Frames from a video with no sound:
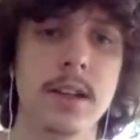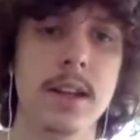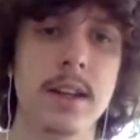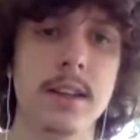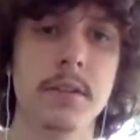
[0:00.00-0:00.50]

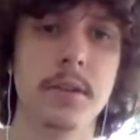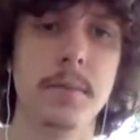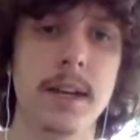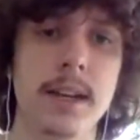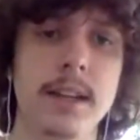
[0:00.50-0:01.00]
getting their little
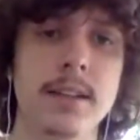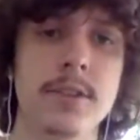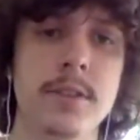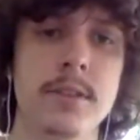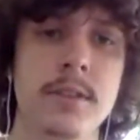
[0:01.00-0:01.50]

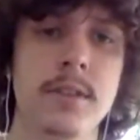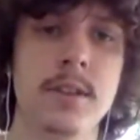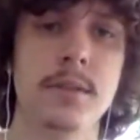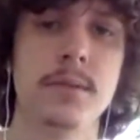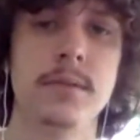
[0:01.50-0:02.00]
package.
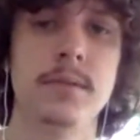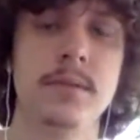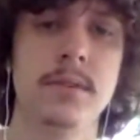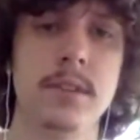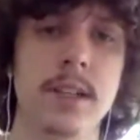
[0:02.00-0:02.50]
So
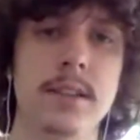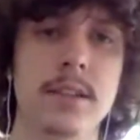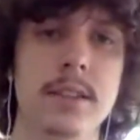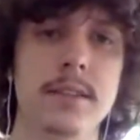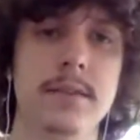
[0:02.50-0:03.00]
that's
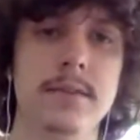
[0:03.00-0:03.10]
good.